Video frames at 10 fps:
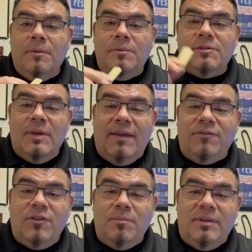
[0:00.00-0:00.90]
So
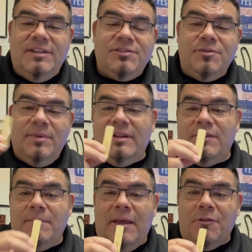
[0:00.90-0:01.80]
after you've placed your reed on
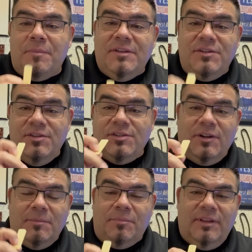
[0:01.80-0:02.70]
the mouthpiece and you
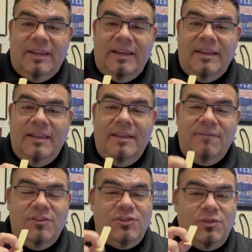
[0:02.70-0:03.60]
start playing,
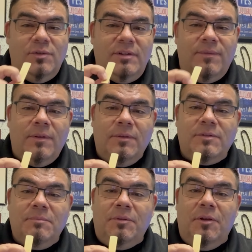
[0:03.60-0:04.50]
it's too difficult
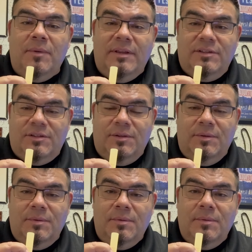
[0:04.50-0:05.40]
to blow
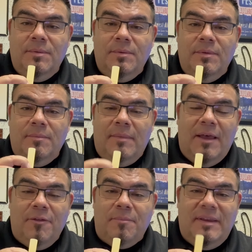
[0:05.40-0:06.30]
into the
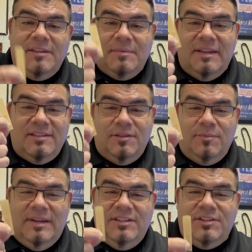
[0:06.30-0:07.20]
mouthpiece because the
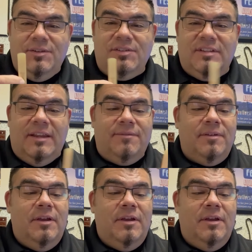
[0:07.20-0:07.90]
reed's too stiff.